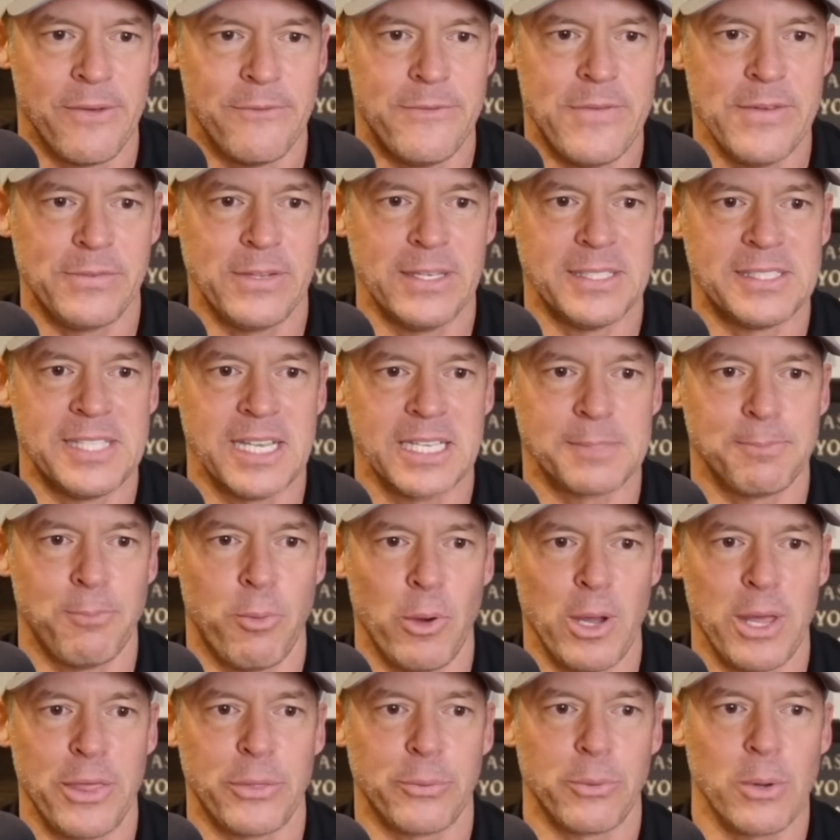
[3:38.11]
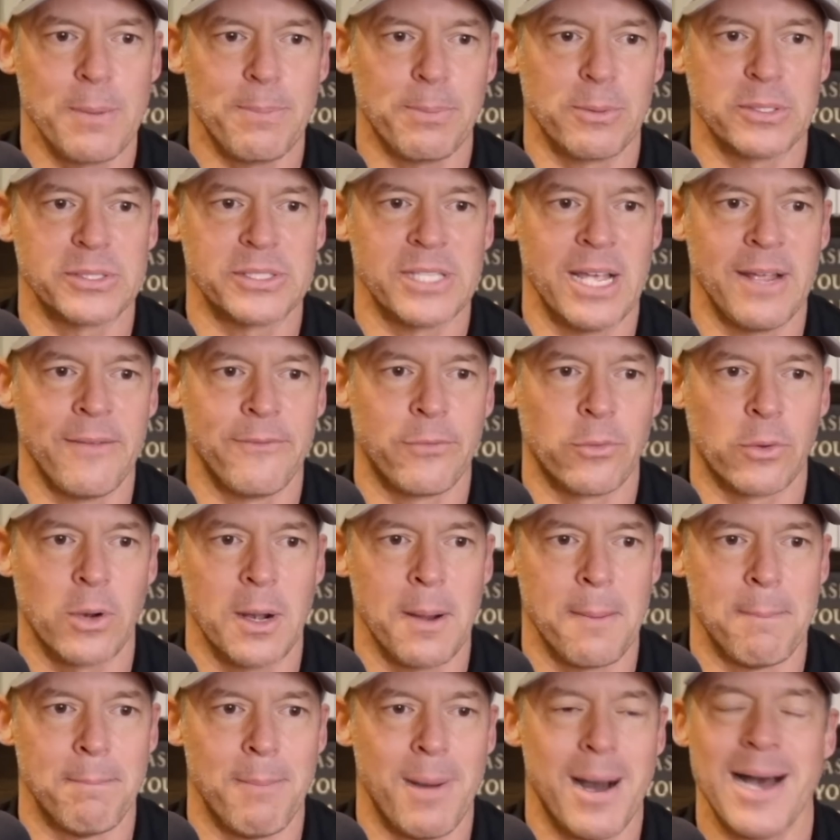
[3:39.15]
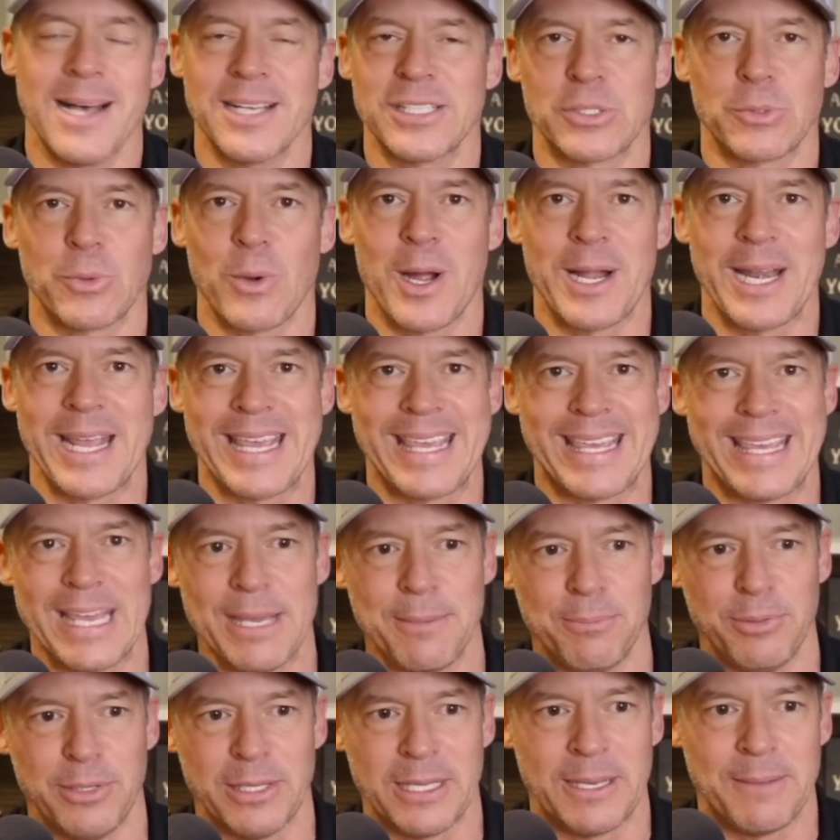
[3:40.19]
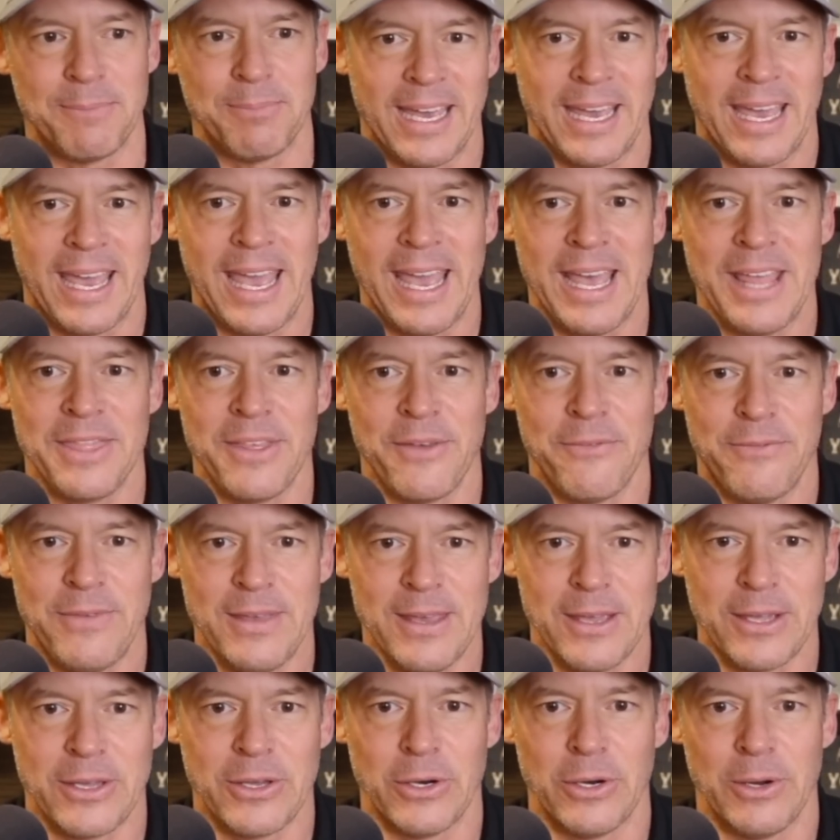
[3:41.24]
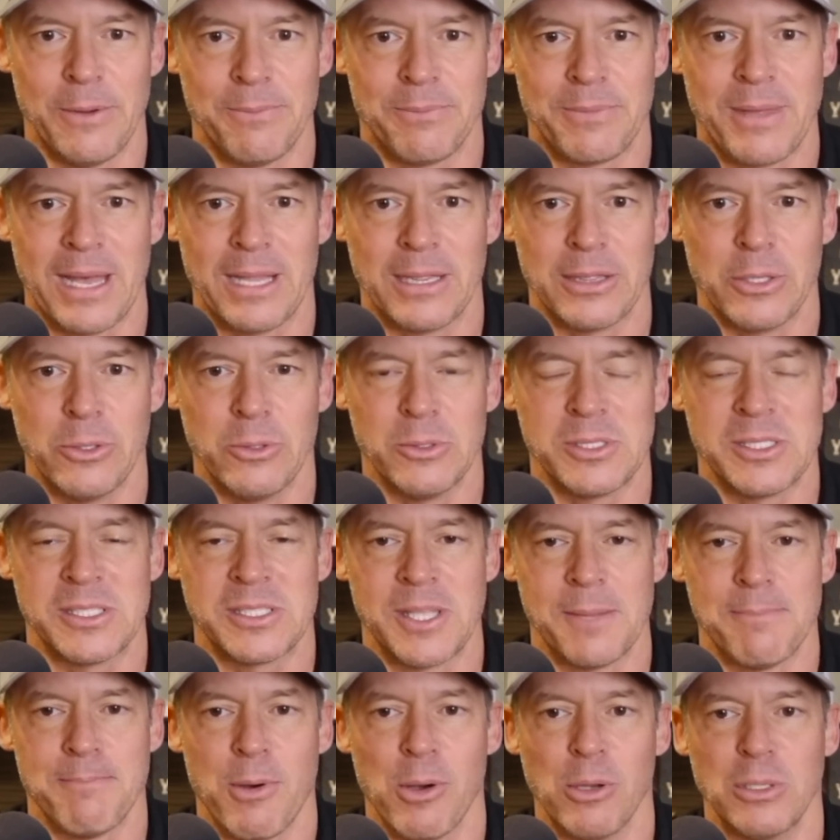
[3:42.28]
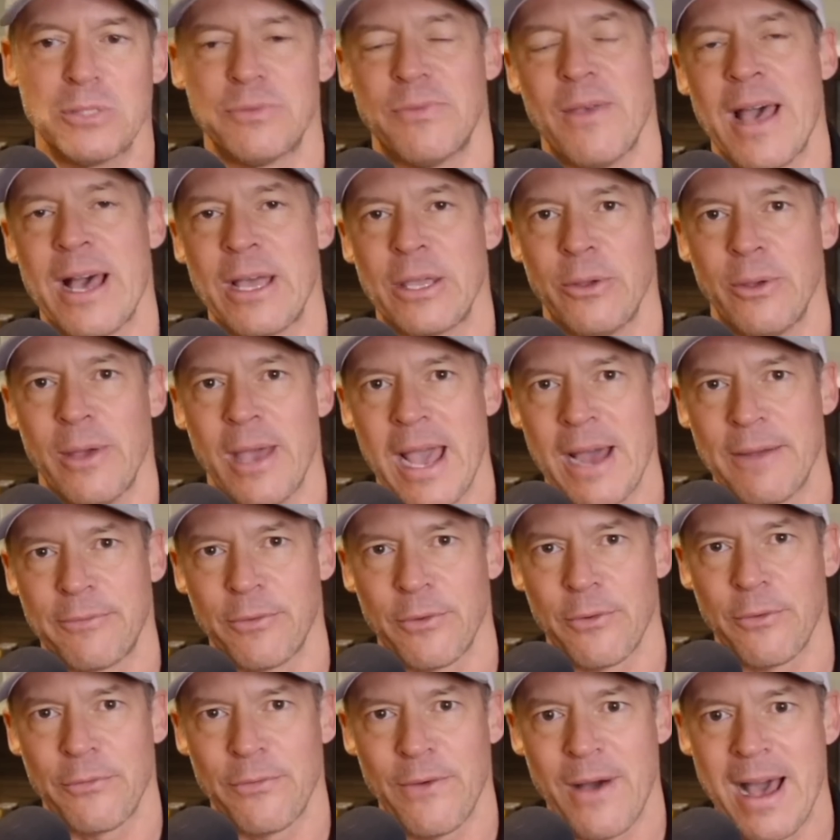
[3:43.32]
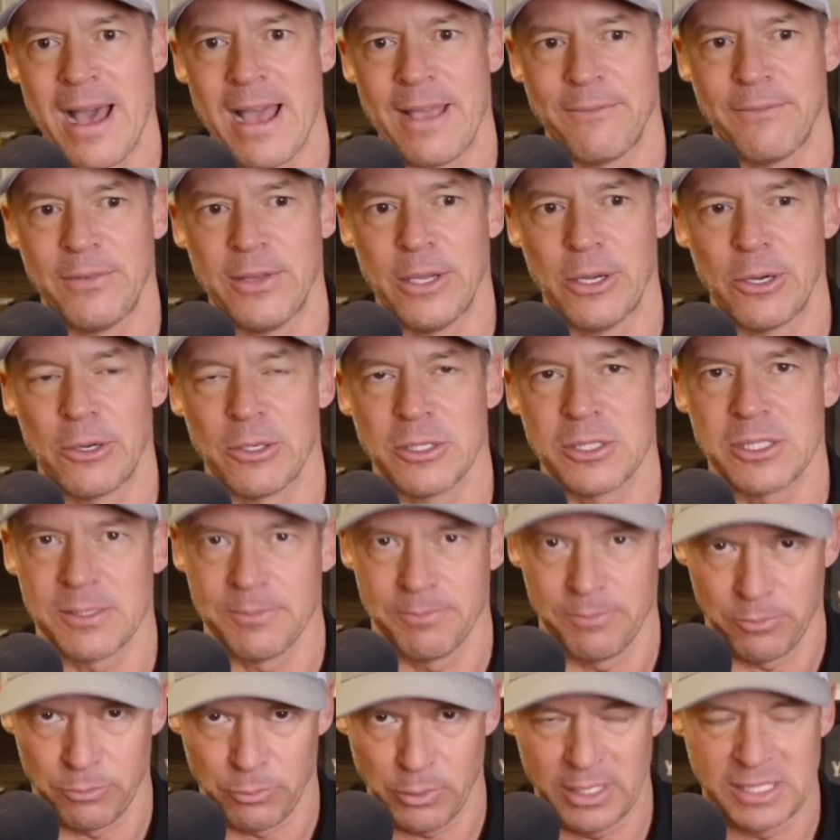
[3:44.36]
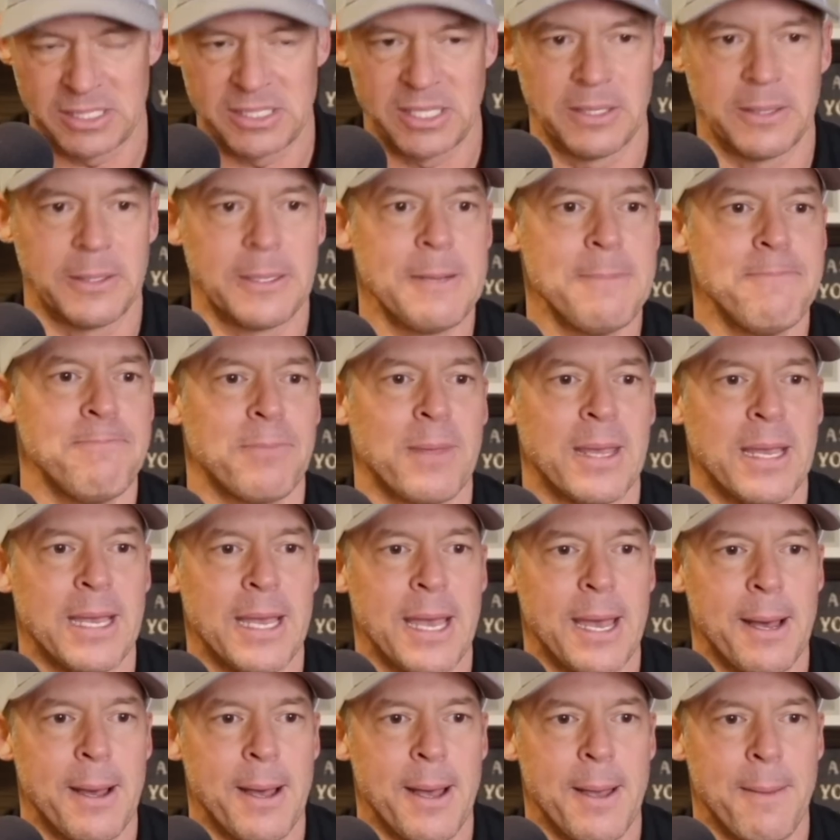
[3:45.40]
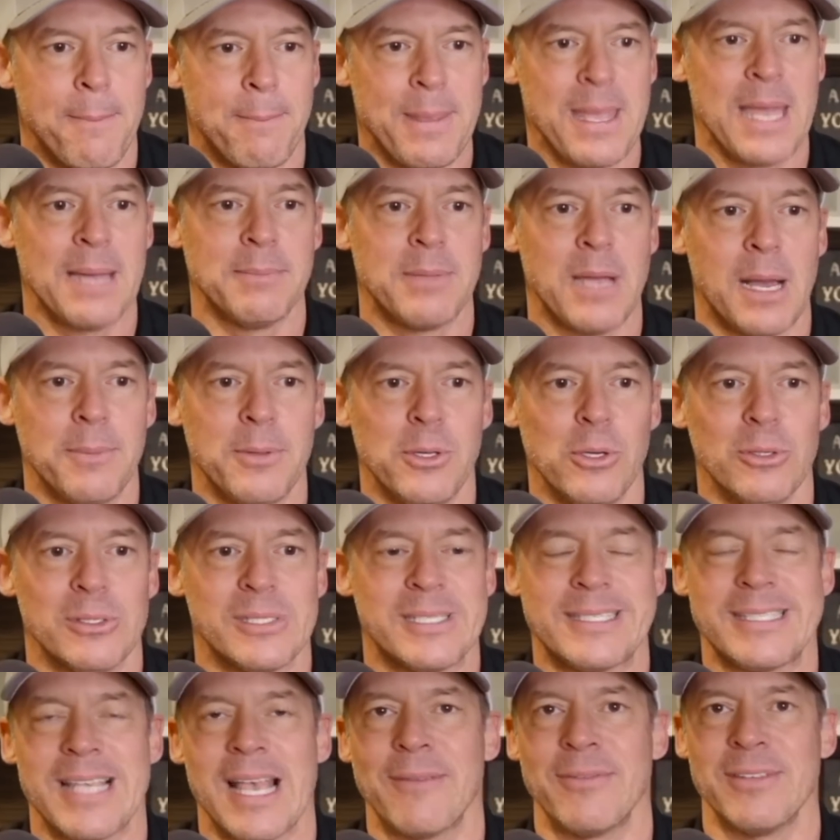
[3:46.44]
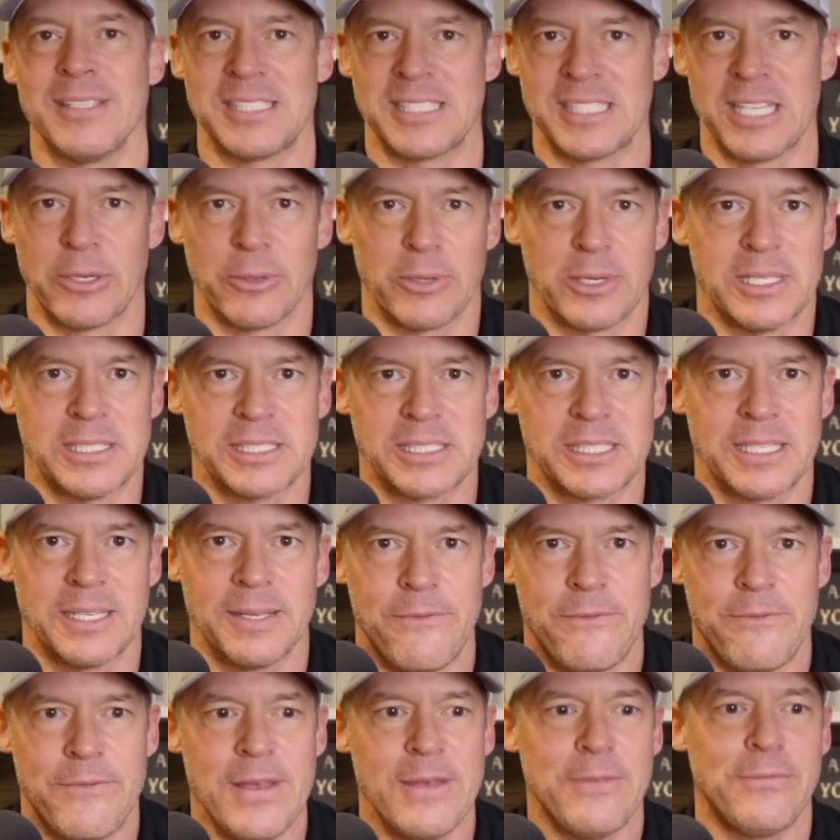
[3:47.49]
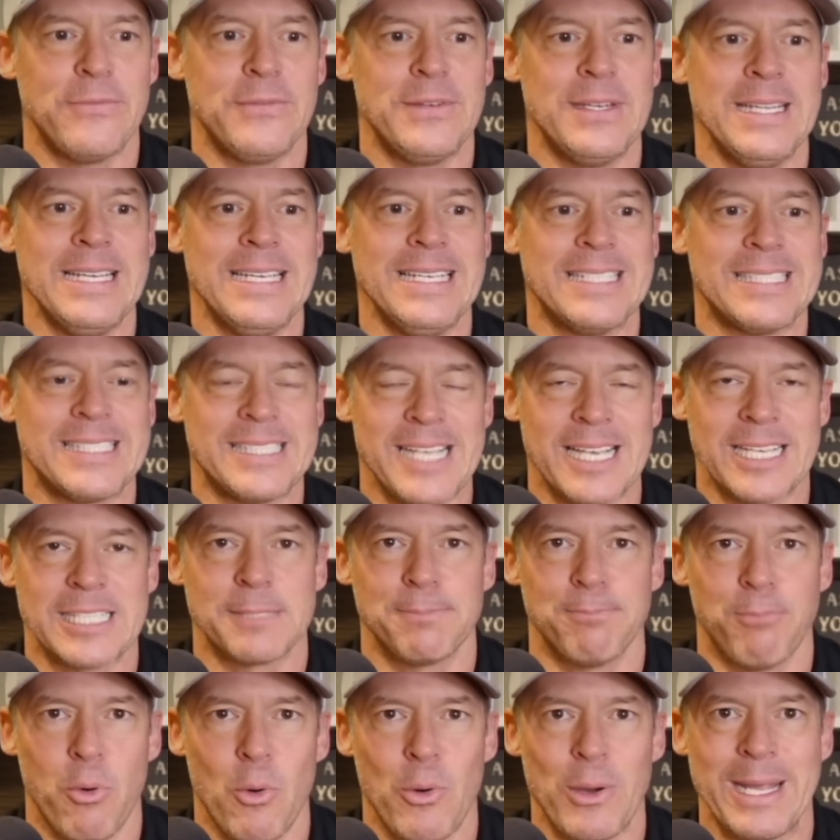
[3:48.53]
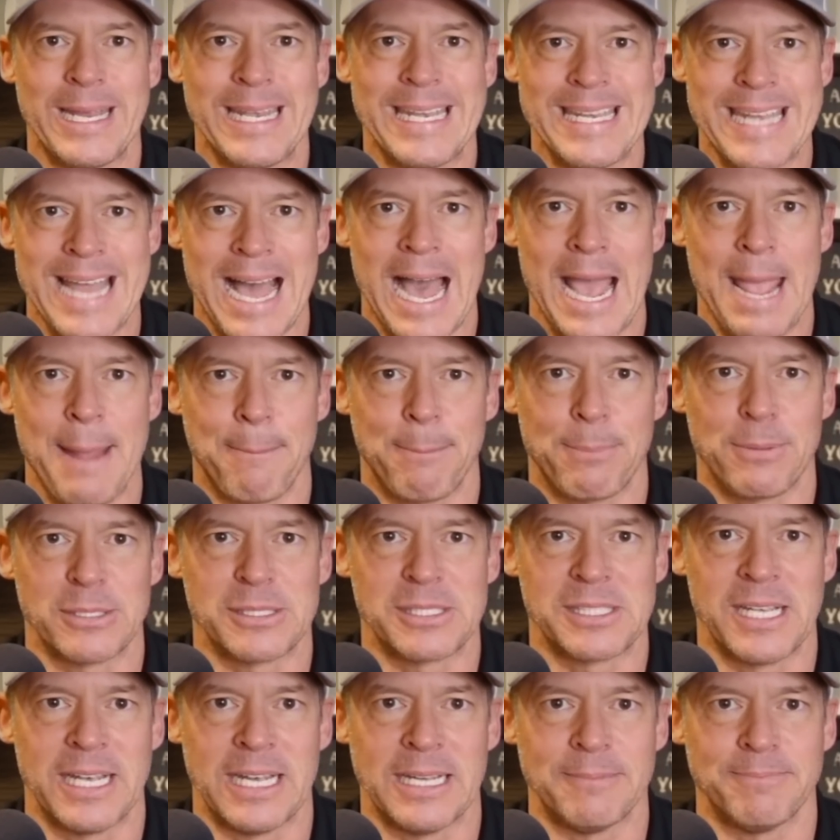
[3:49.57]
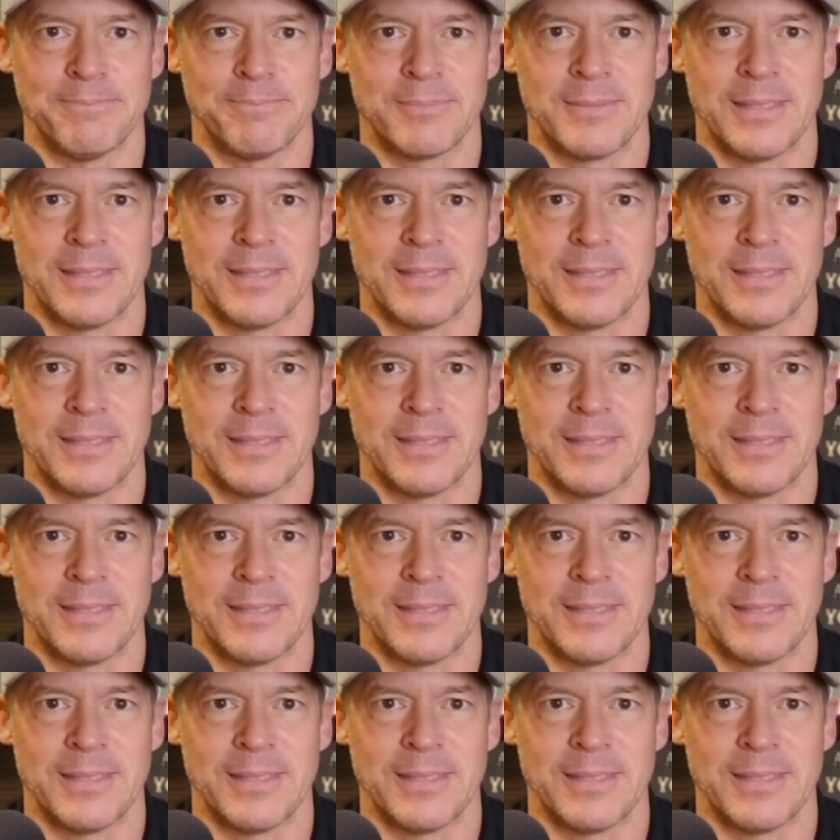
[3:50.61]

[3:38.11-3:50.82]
56.3% for a Maserati Ghibli. And the vehicle that loses the most value after 5 years recently, BMW 7 Series, 56.9%.